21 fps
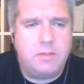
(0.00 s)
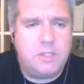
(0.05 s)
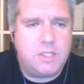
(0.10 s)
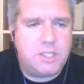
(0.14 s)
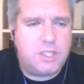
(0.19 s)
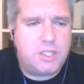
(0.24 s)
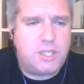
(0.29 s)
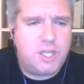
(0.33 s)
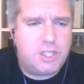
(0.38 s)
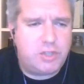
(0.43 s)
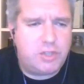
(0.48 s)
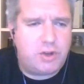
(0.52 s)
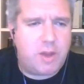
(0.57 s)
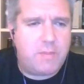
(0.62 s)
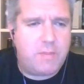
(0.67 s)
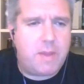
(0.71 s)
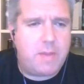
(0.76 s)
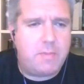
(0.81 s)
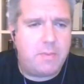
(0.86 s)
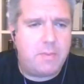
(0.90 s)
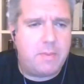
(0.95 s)
Just distract
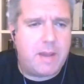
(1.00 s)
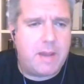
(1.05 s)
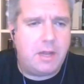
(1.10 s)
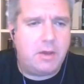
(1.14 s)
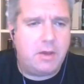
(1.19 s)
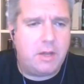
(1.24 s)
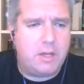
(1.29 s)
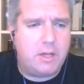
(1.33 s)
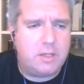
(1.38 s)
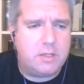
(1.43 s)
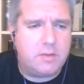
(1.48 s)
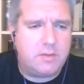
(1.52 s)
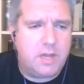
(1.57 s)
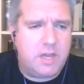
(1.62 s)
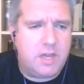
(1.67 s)
people by looking at something.